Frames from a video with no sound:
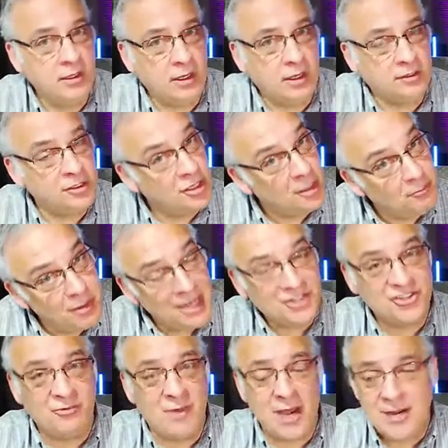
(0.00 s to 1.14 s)
To the
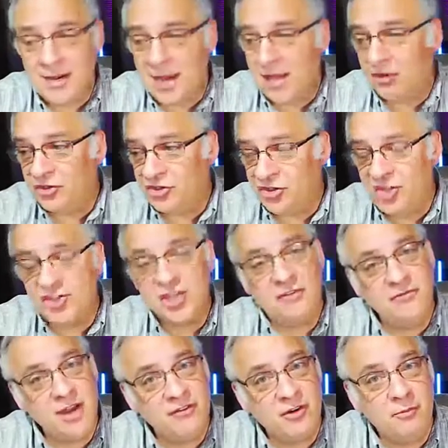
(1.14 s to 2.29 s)
best of my knowledge, these
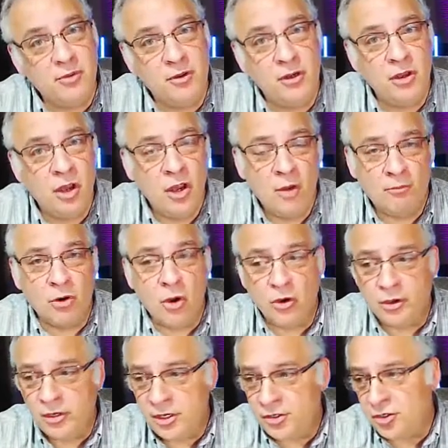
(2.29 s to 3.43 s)
have never been
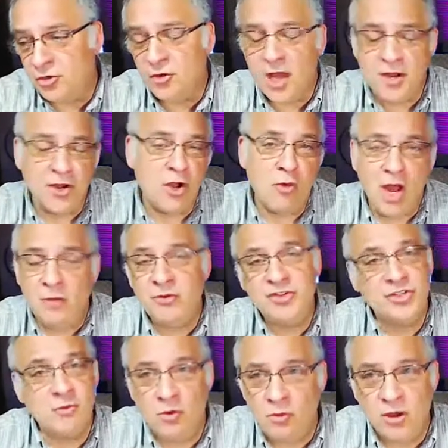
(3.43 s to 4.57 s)
broken into. I know, why
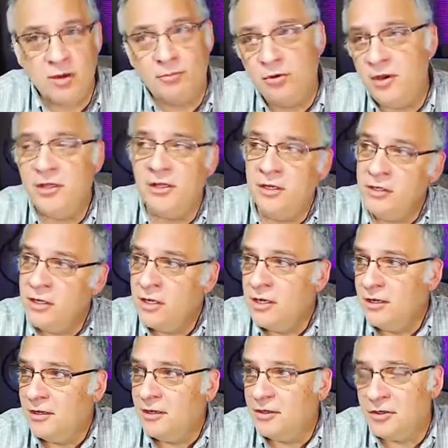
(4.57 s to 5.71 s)
would someone want to break in
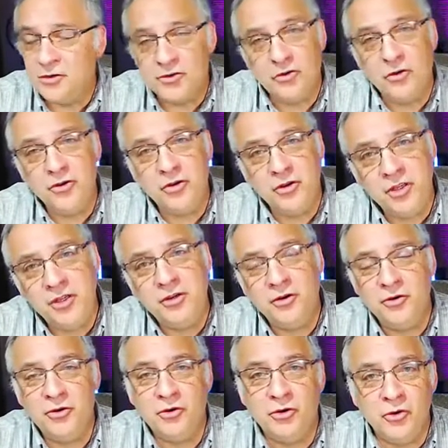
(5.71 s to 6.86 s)
and control your heat
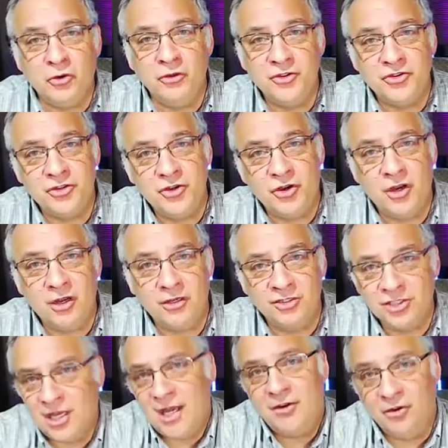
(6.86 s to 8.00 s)
or your coolness in your
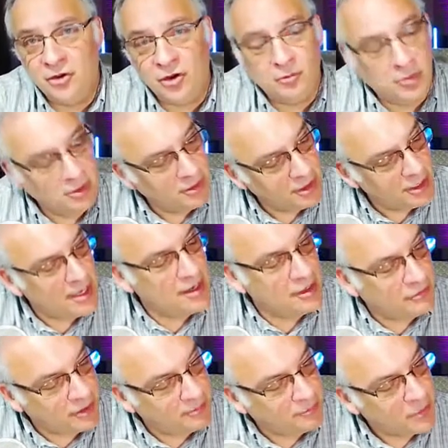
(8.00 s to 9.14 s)
house? I don't know, but in any
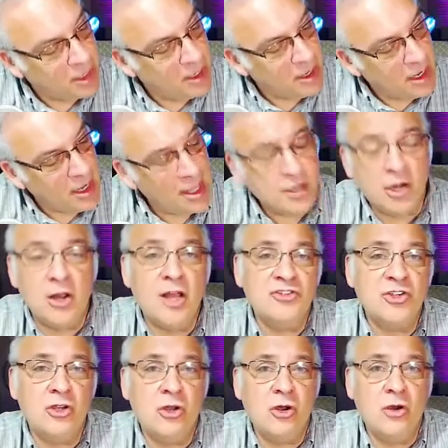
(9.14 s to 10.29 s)
event. And it
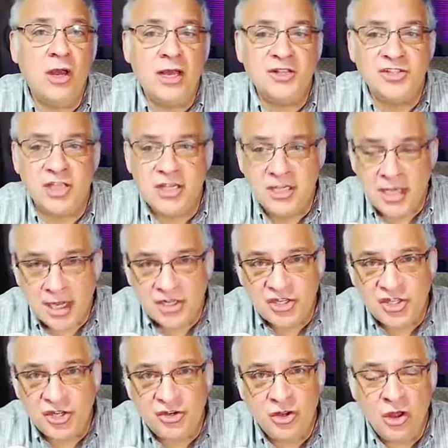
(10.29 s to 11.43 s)
also has a
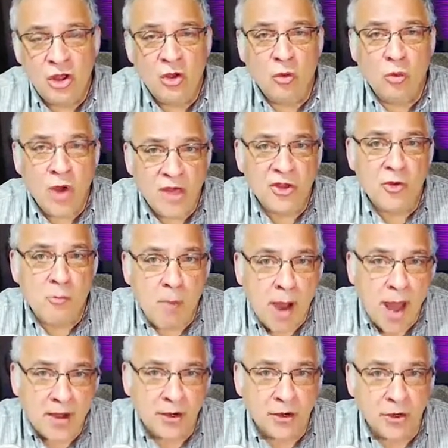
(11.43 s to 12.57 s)
constant weather
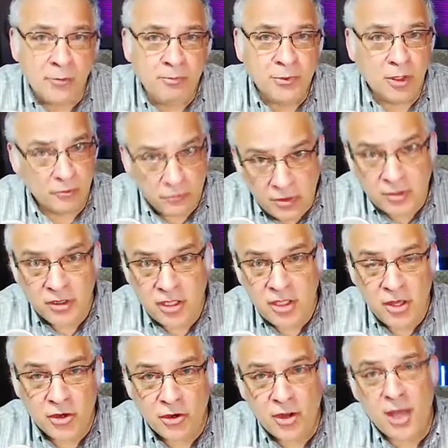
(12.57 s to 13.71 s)
monitor via the
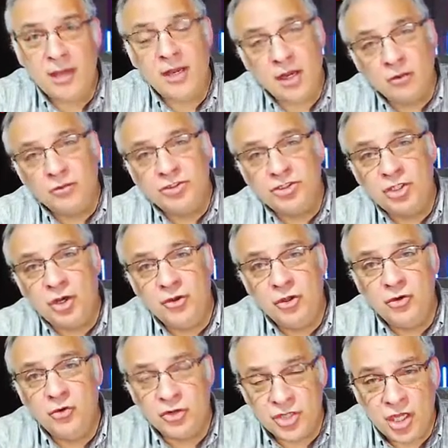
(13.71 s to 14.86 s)
internet, and it will show
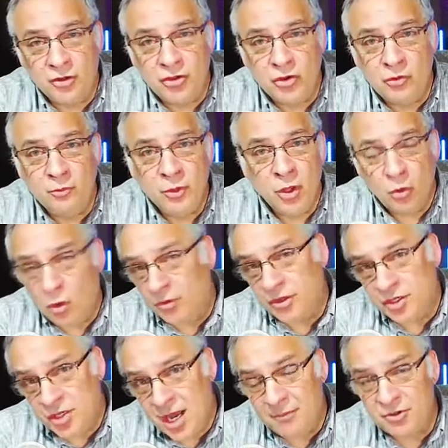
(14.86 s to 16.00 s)
you or tell you what
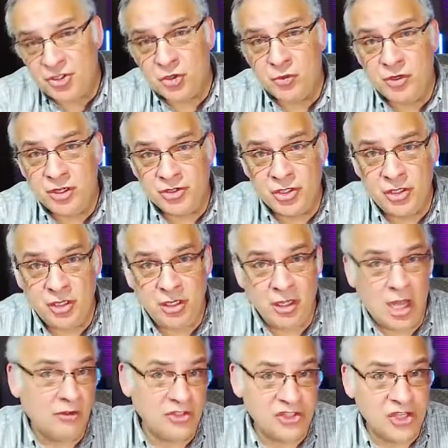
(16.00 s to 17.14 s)
the temperature is
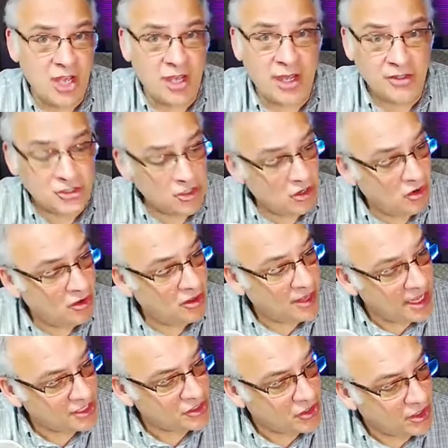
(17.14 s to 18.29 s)
outside. So
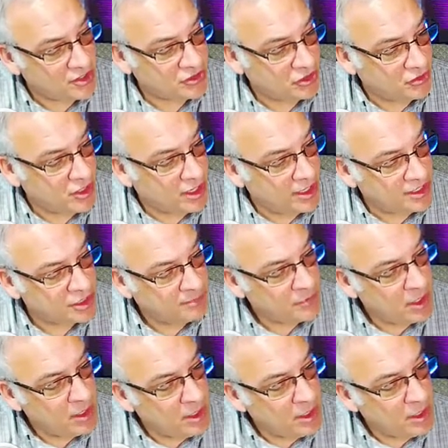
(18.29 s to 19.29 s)
that's also nice.